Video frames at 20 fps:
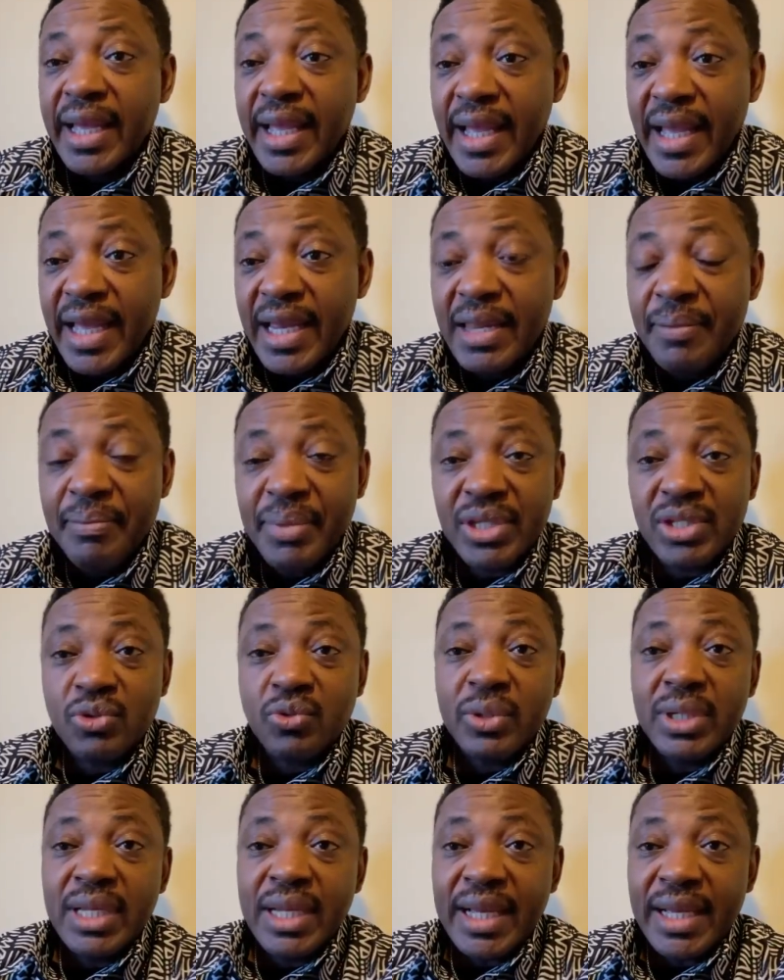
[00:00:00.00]
Any person
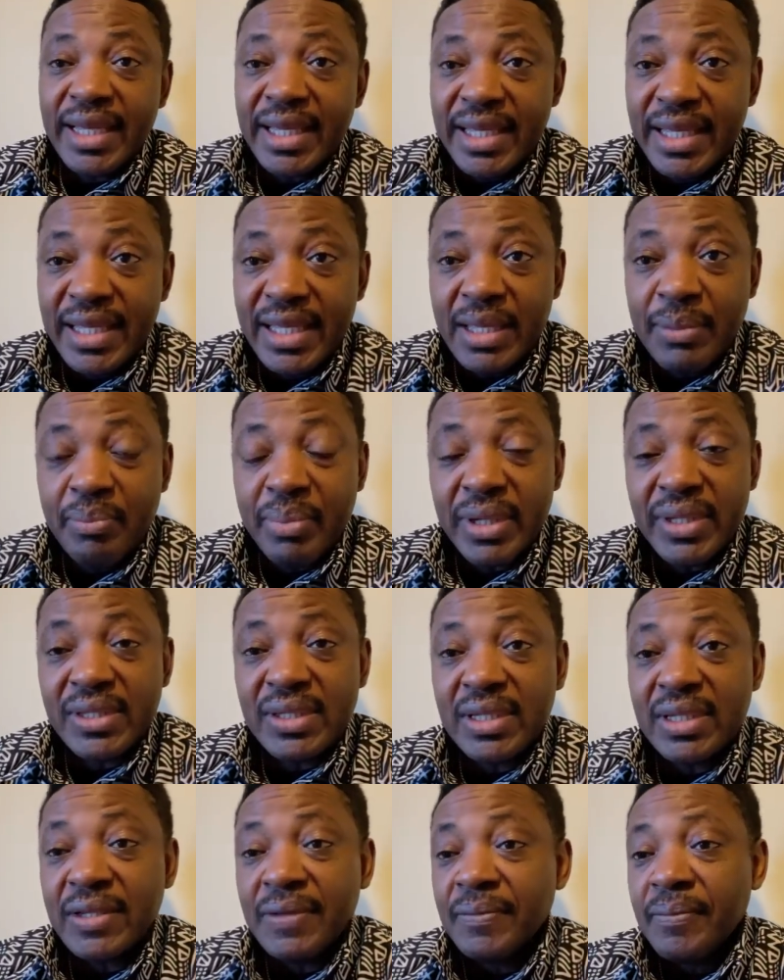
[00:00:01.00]
where they don't kill a
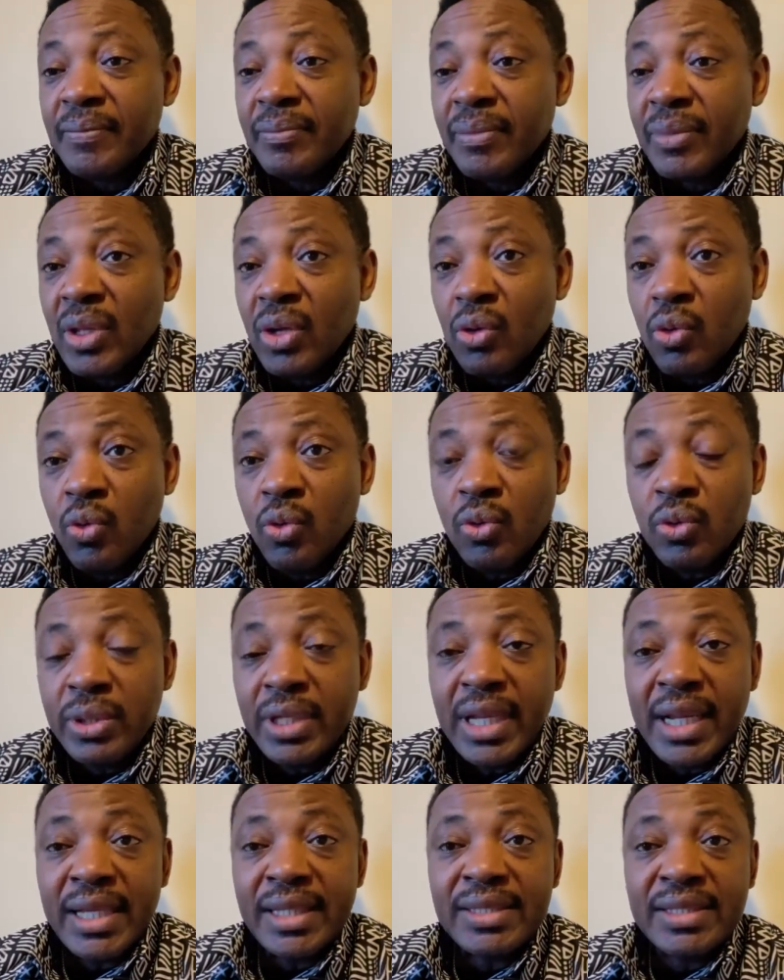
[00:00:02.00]
person or they
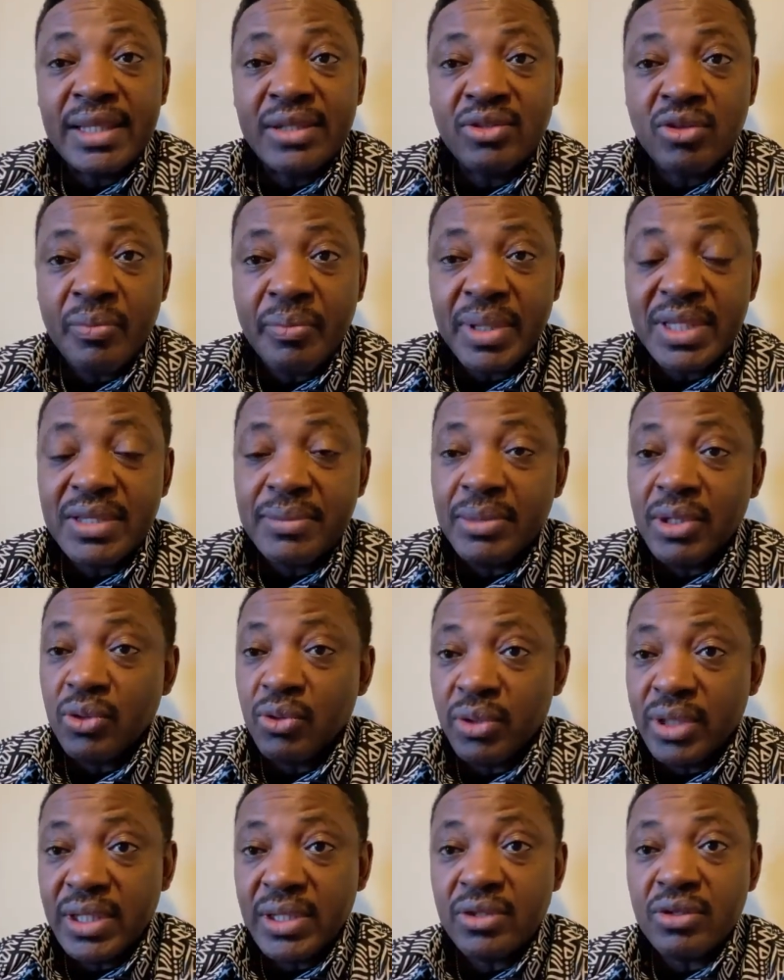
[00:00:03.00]
don't send some person,
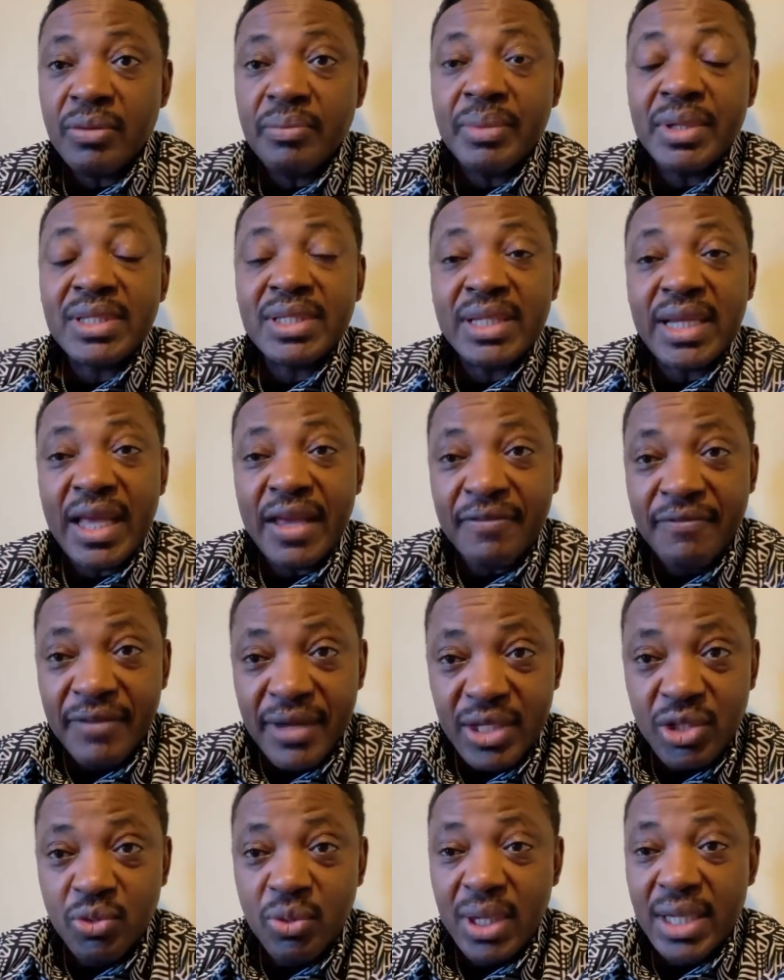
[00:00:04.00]
go kill some person,
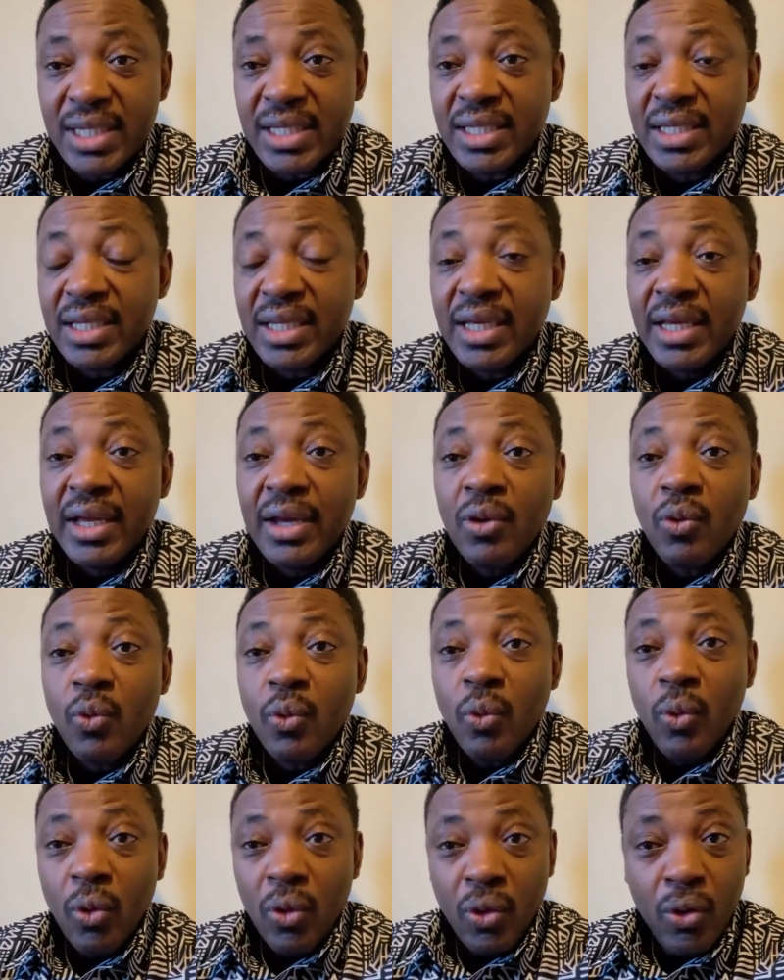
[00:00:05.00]
eventually,
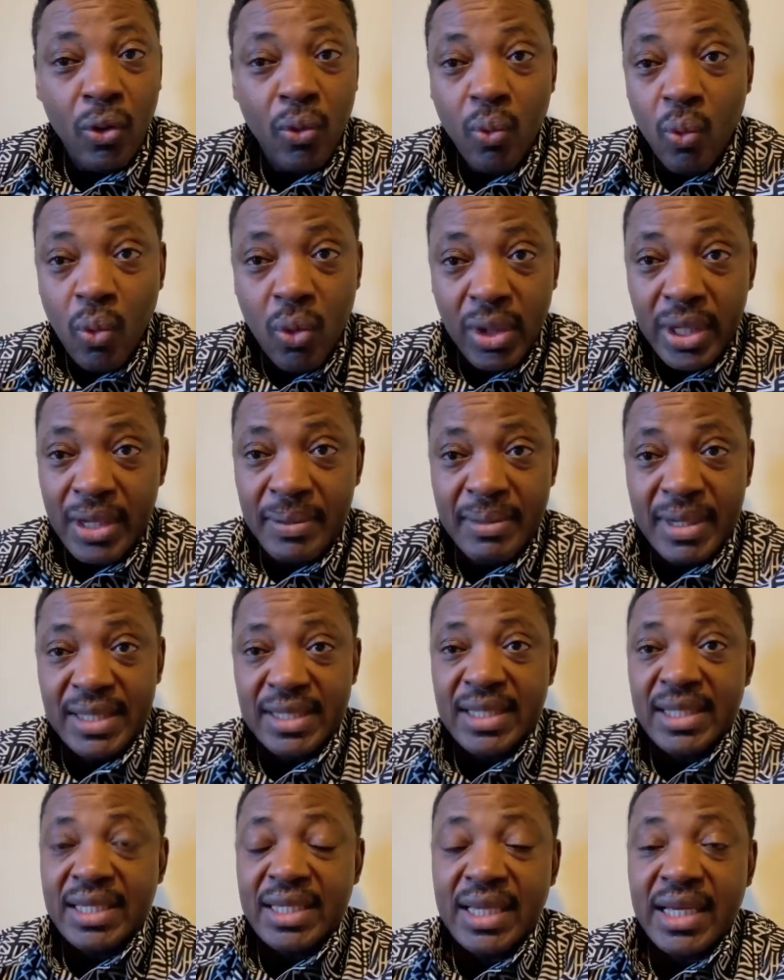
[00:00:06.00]
all war them na
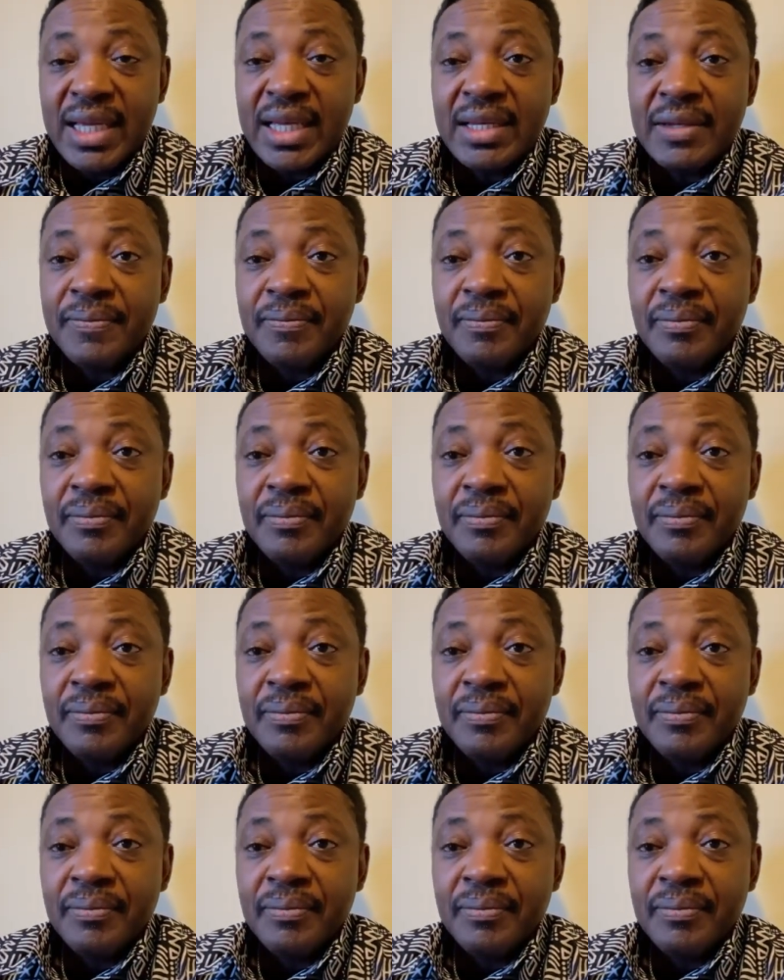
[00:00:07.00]
see the end.